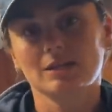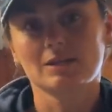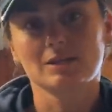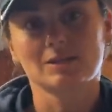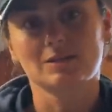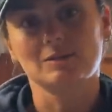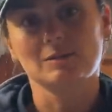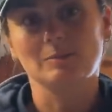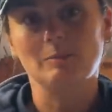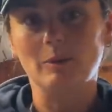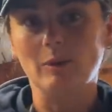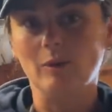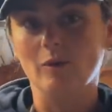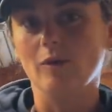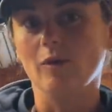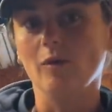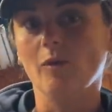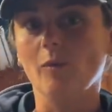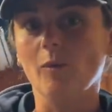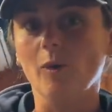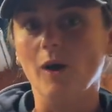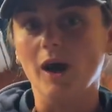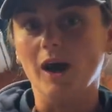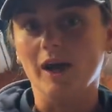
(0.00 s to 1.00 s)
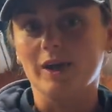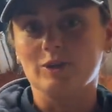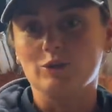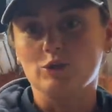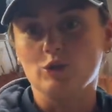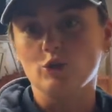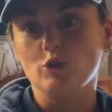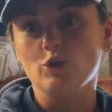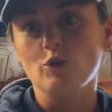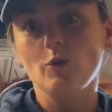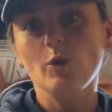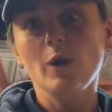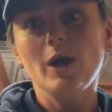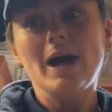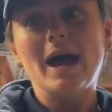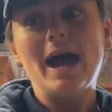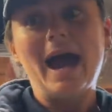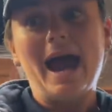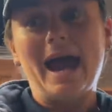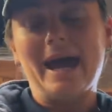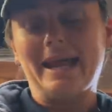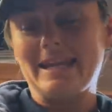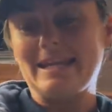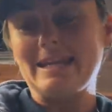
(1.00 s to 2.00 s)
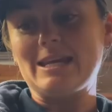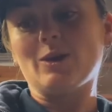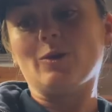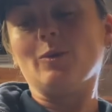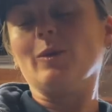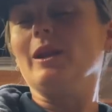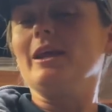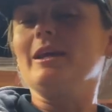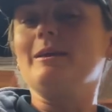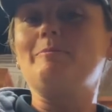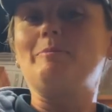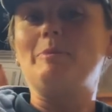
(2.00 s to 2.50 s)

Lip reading: to support what I do and equally